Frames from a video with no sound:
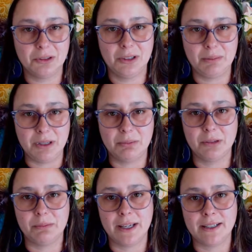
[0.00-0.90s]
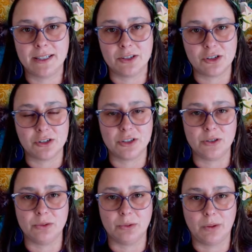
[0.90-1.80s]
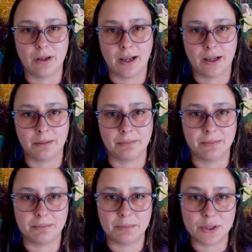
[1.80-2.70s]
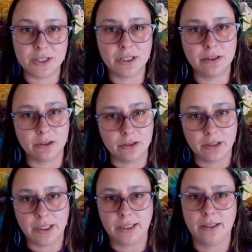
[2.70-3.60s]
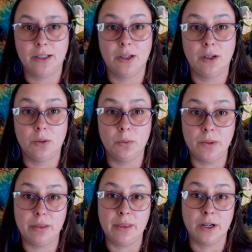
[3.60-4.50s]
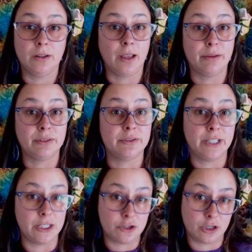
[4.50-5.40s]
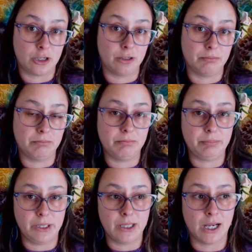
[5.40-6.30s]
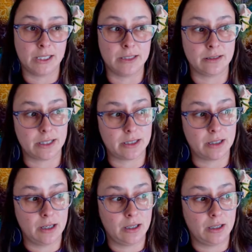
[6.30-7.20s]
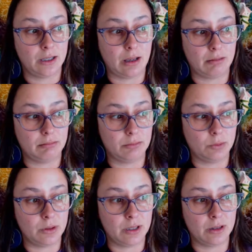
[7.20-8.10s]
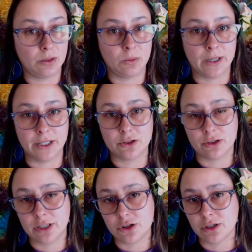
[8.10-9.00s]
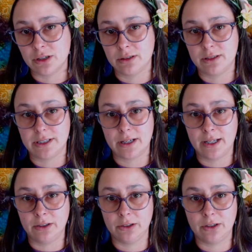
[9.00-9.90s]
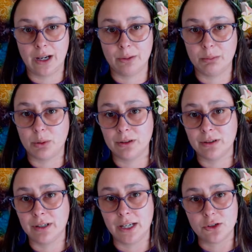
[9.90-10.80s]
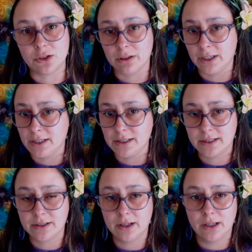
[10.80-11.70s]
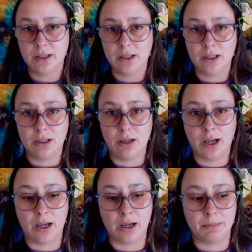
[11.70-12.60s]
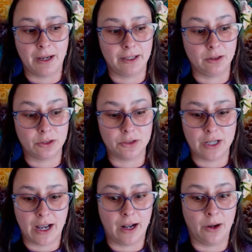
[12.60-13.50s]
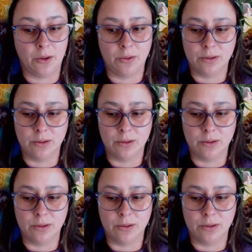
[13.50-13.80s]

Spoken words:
people to pay attention to, particularly with their love of nature, because within the Hawaiian traditions, I learned how important nature is. I learned how